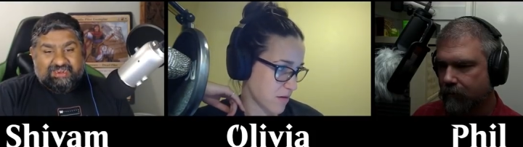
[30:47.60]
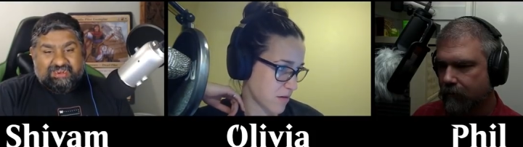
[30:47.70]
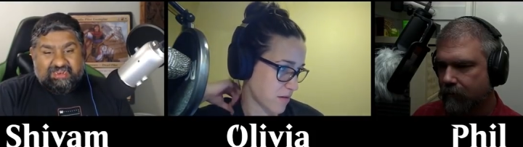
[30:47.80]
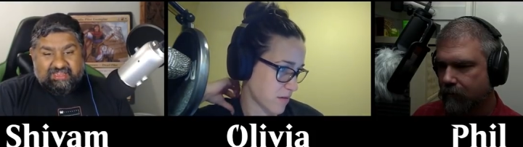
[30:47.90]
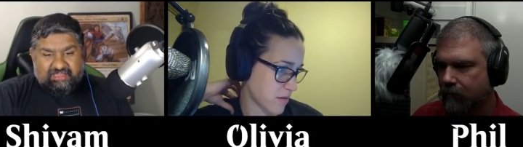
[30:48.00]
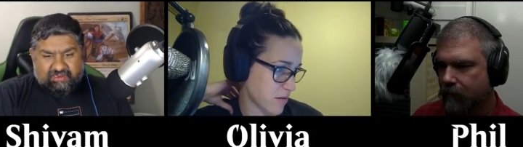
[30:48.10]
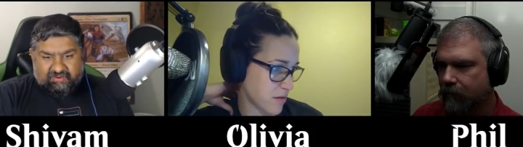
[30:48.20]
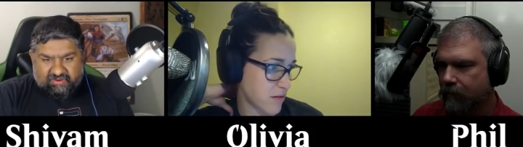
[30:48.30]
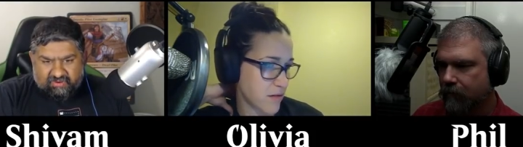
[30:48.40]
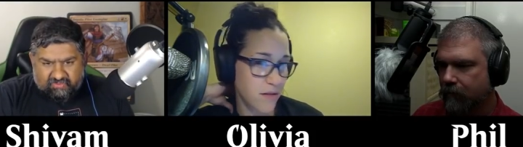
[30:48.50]
Speaker 1: And then
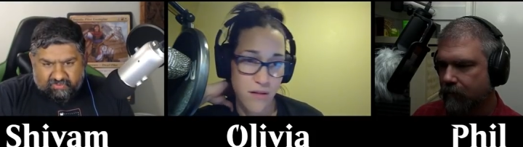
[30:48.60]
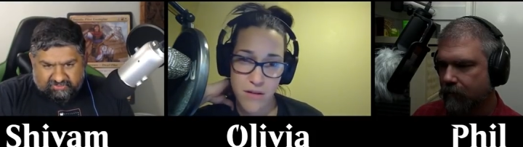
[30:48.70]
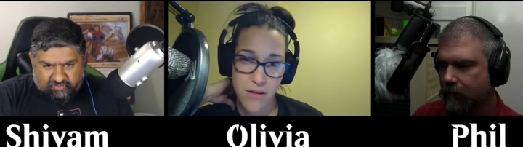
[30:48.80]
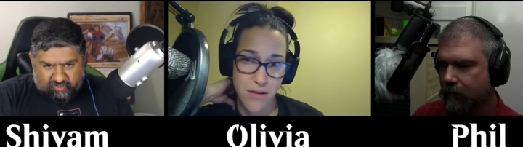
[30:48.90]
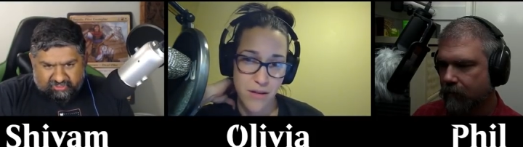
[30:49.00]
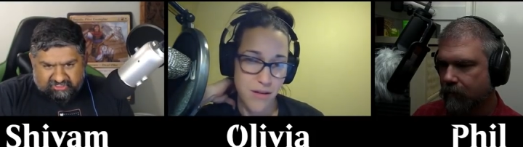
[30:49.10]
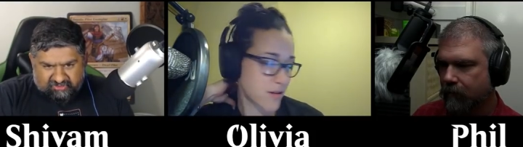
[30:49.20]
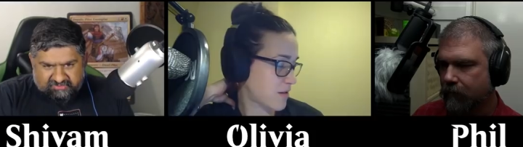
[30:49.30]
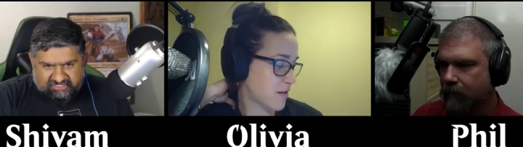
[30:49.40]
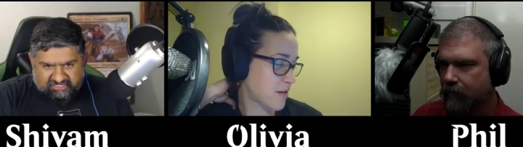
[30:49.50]
what does
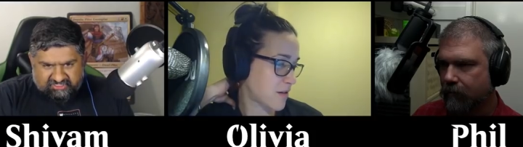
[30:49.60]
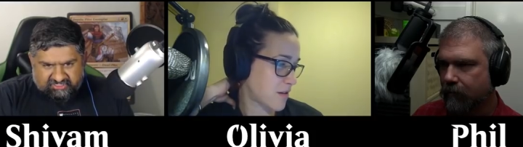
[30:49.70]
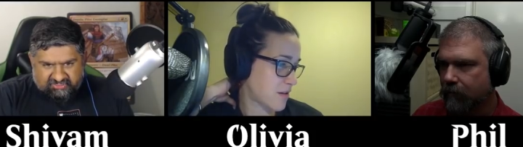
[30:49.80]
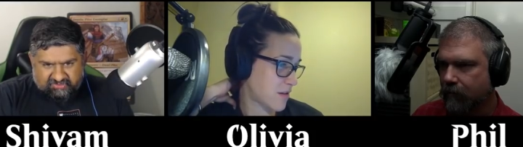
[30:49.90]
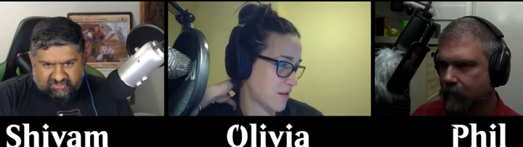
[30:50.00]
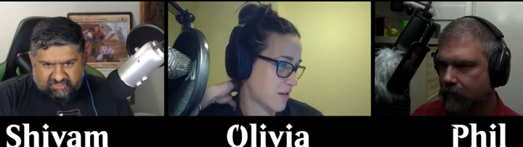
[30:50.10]
Warstorm Surge do?